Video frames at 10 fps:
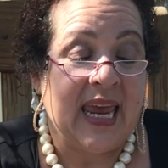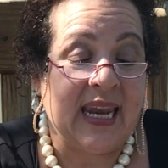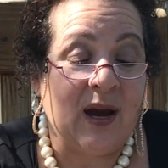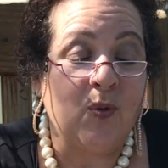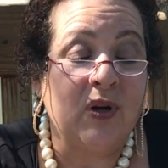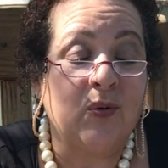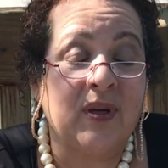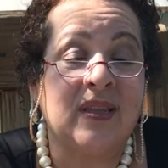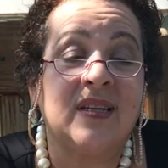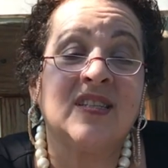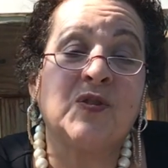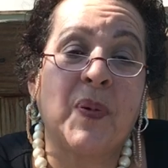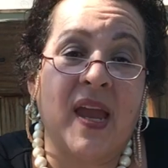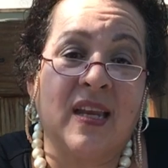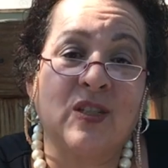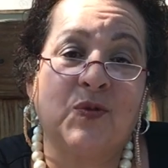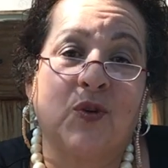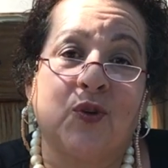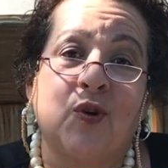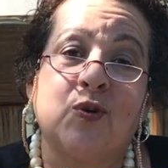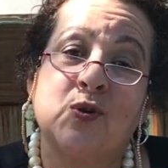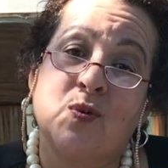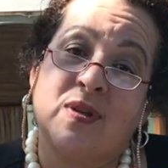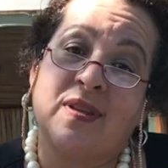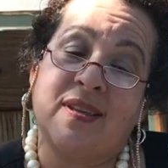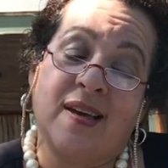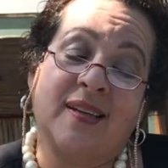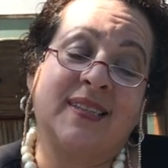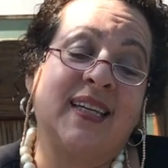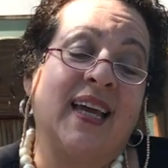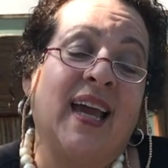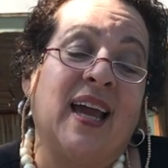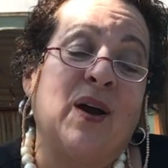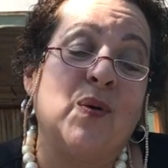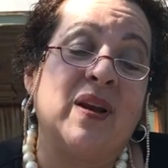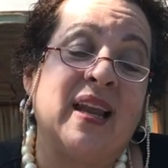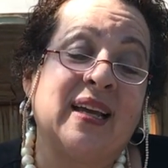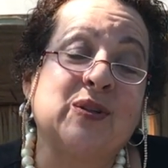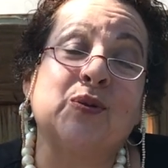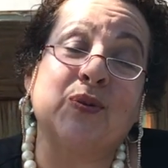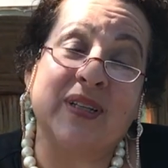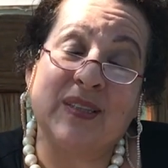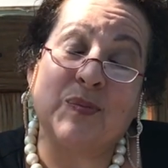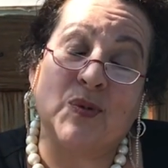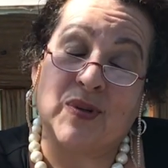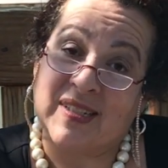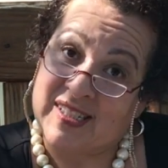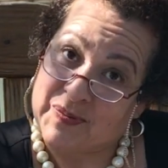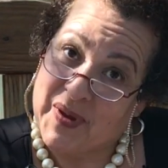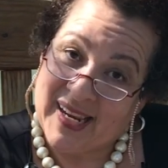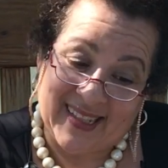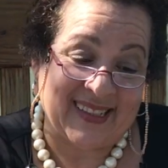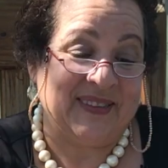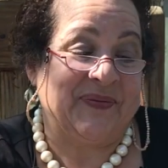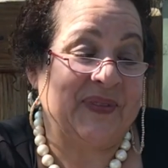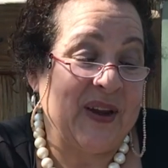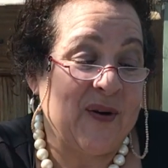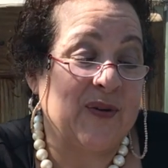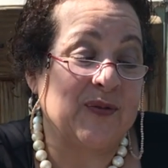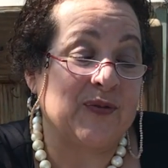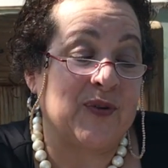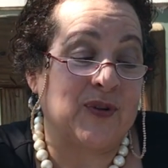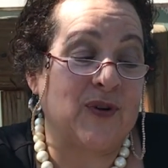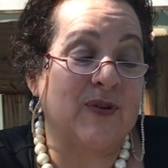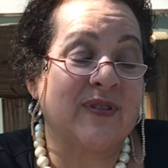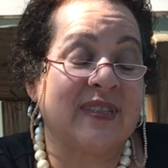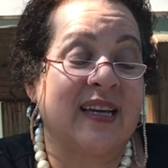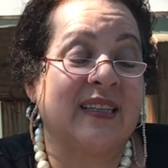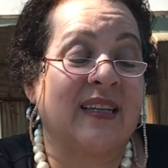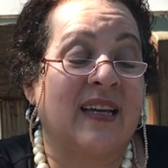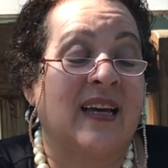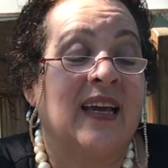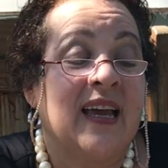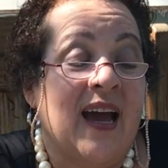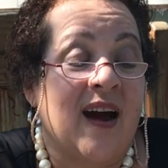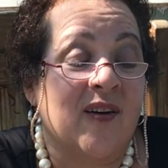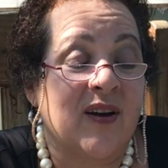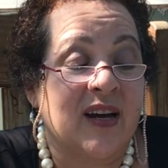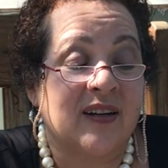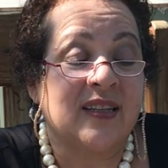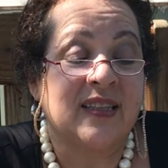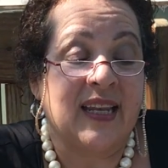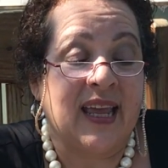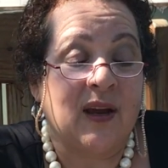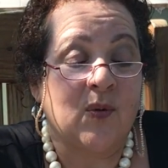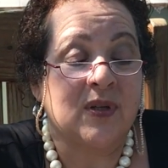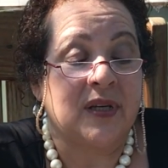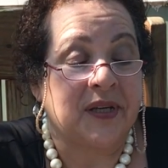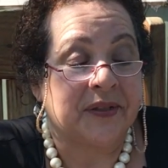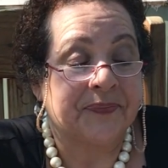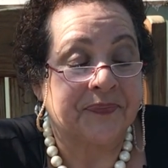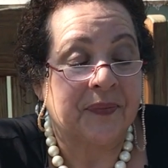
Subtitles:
and I will read it in Spanish for those ones that would like to read the book in Spanish, or for those that are learning the language here.